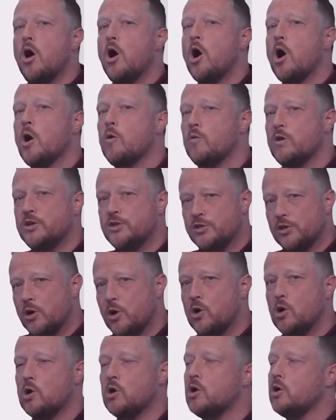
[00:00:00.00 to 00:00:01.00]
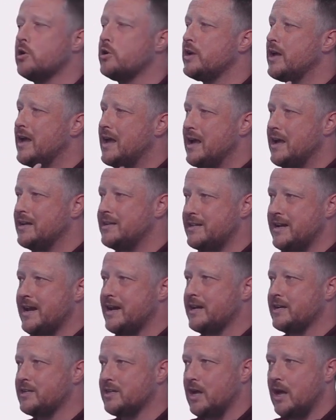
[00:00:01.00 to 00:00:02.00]
our return
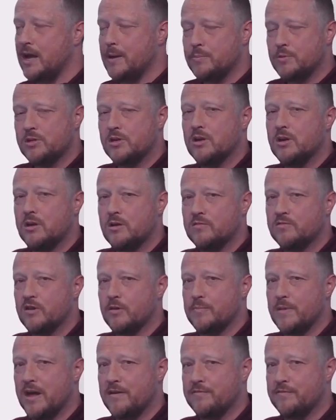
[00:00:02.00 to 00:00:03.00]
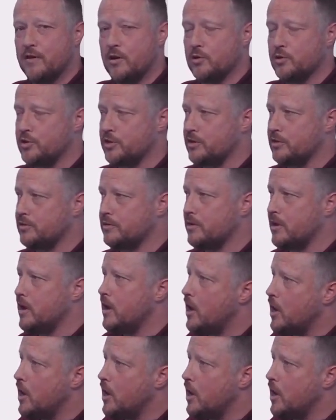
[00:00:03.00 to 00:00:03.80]
data types from that function.